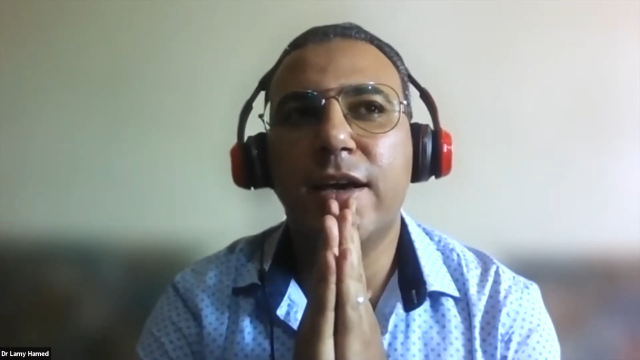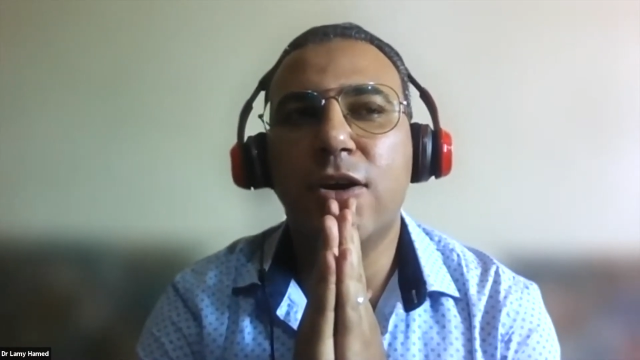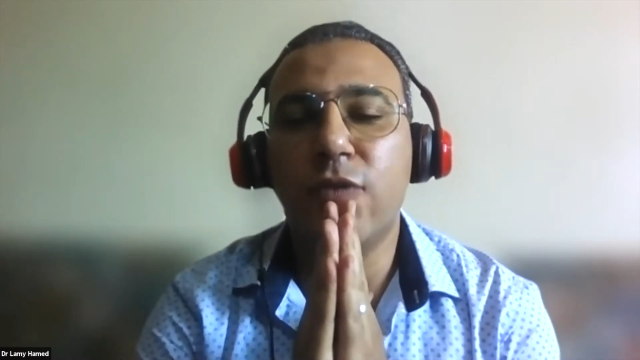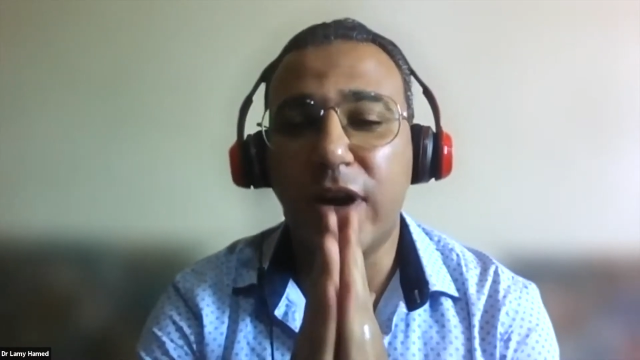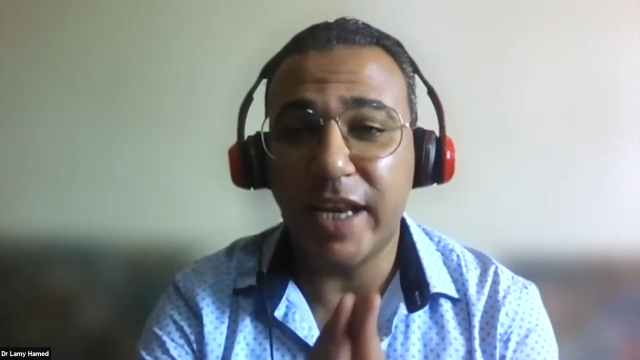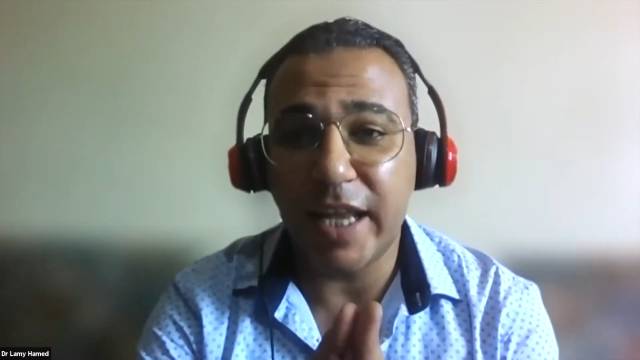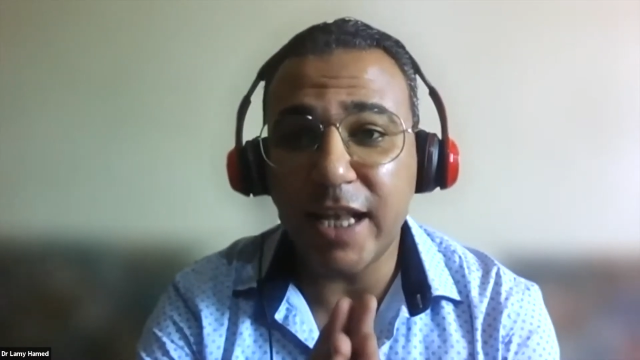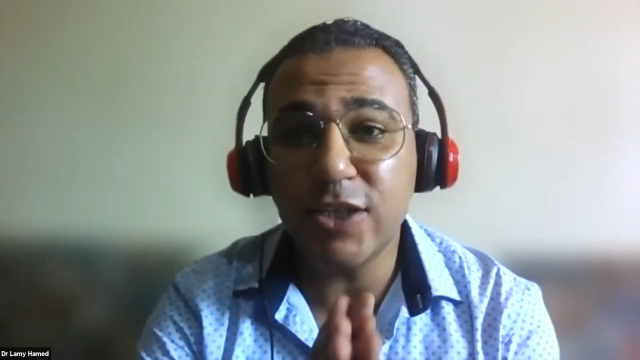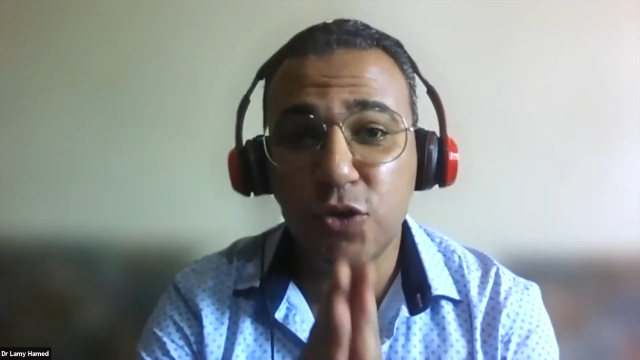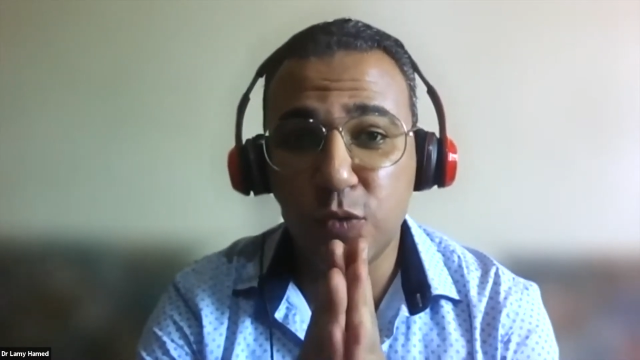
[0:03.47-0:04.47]
of
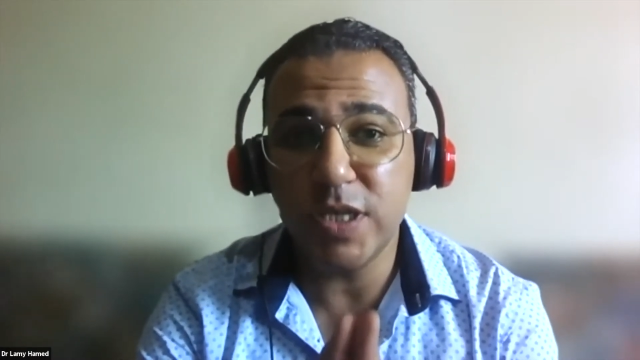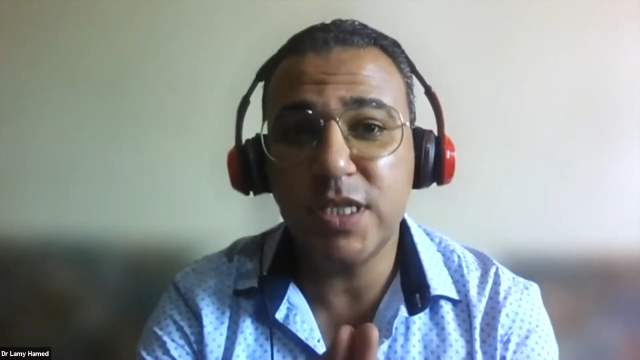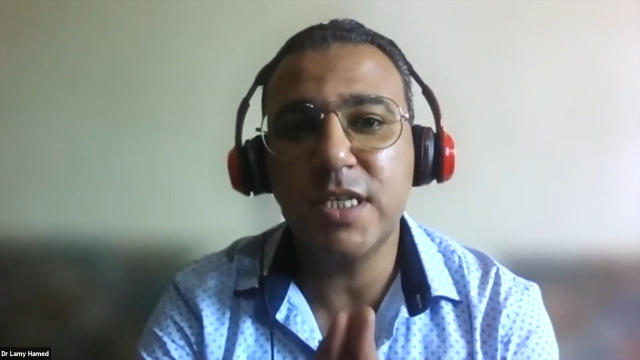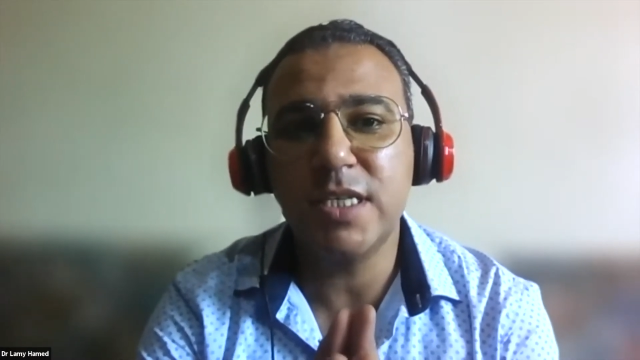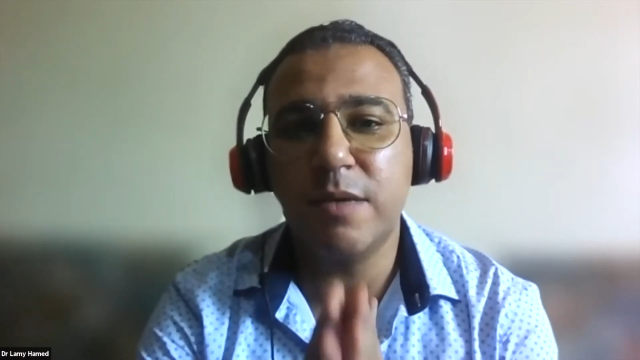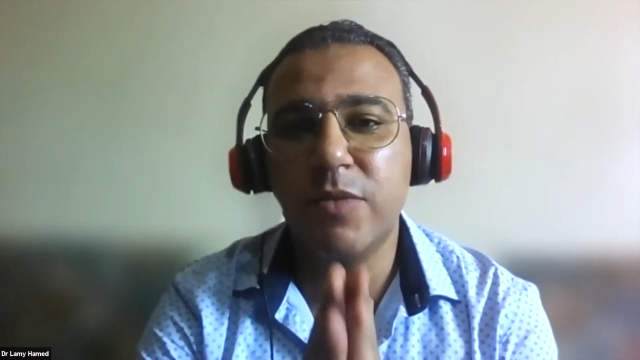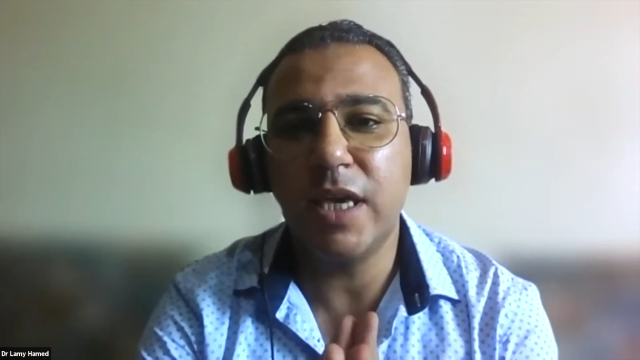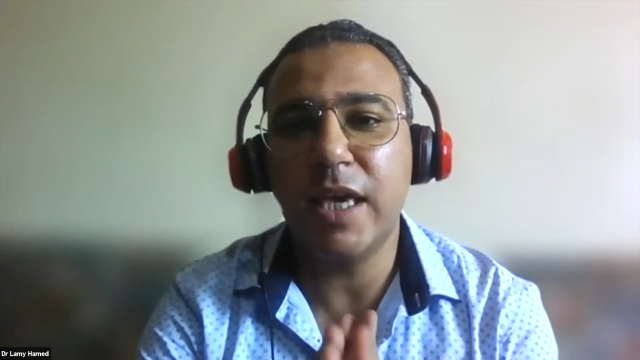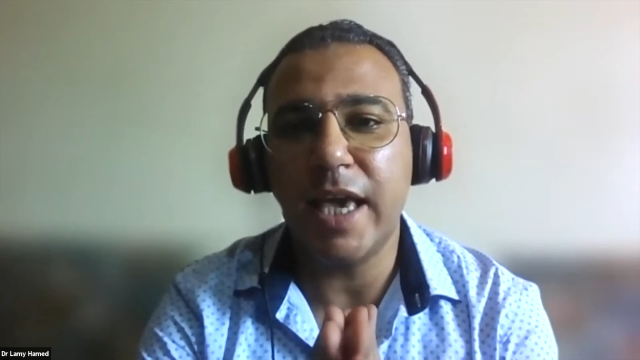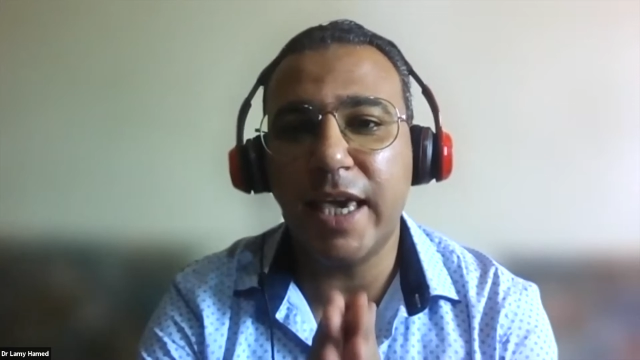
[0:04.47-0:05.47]
agricultural waste is something
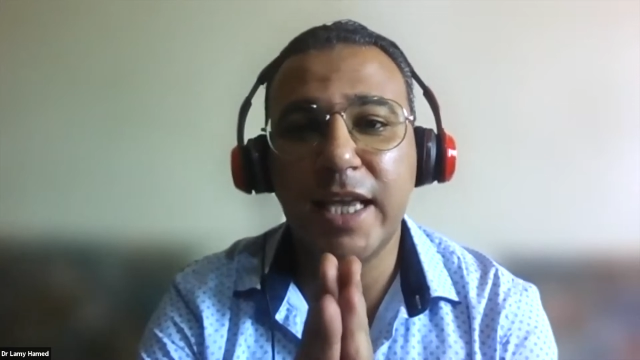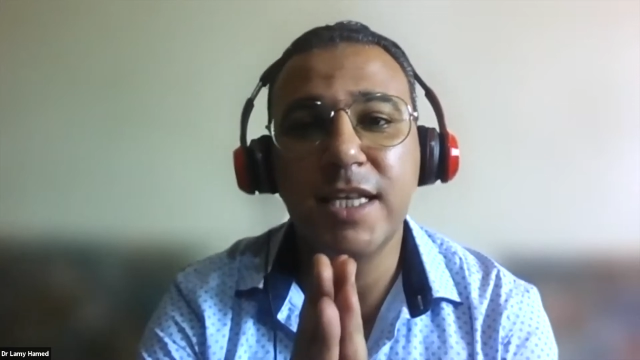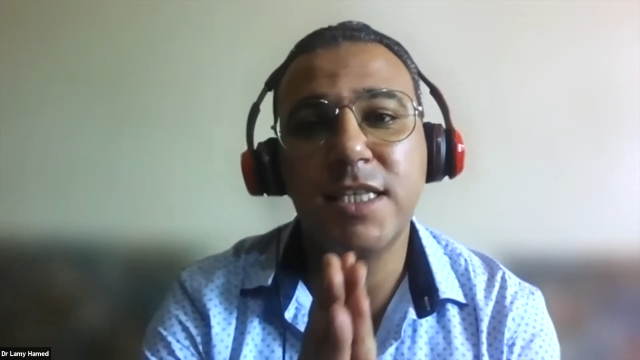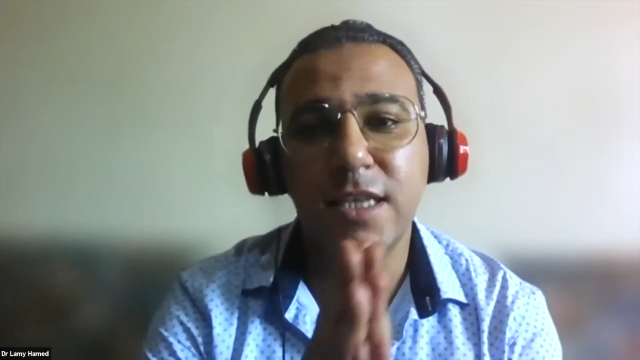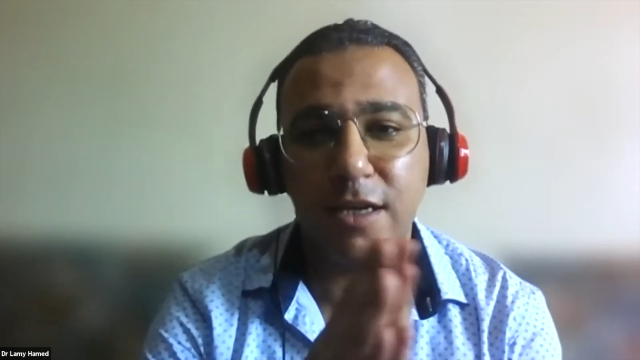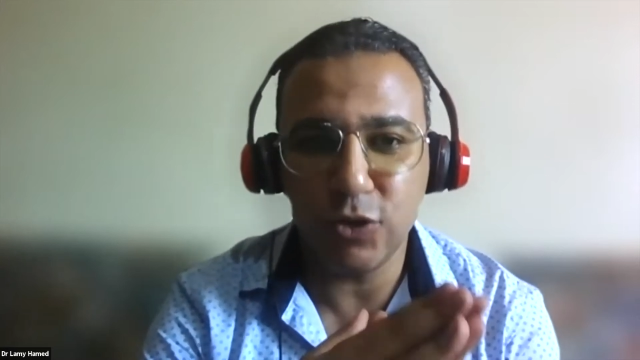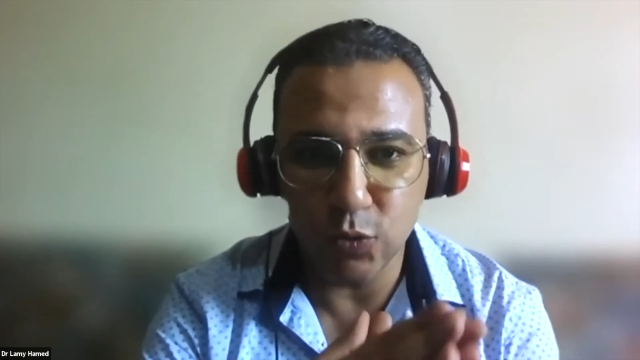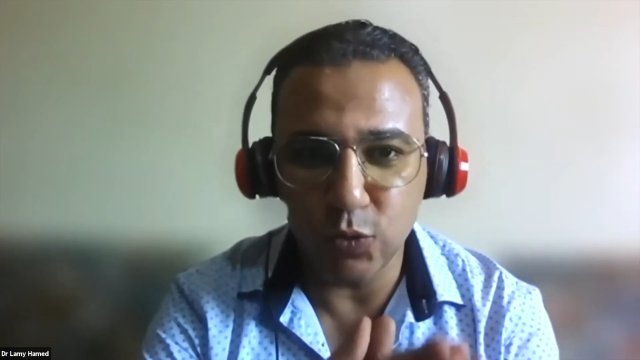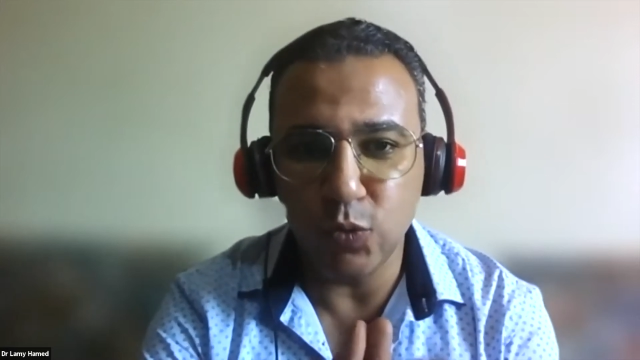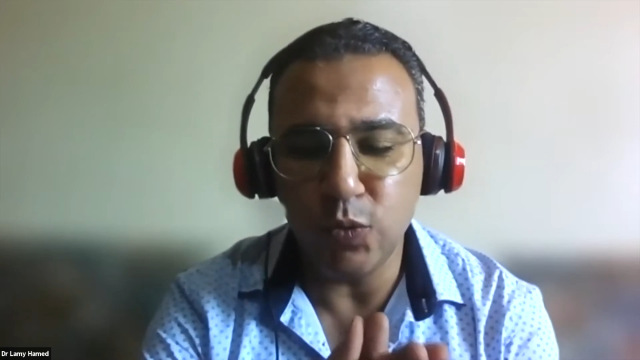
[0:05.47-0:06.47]
I can start to
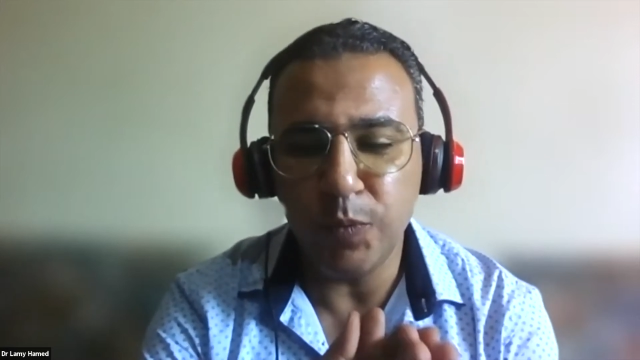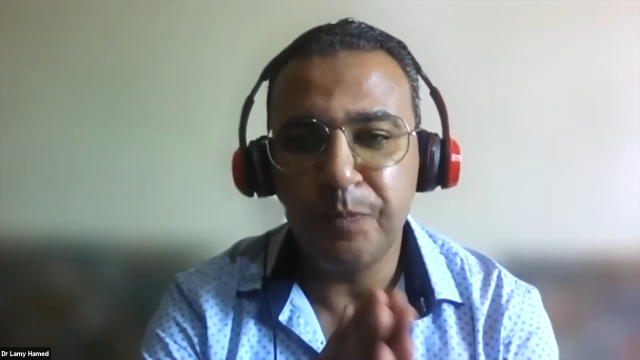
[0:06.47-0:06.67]
do.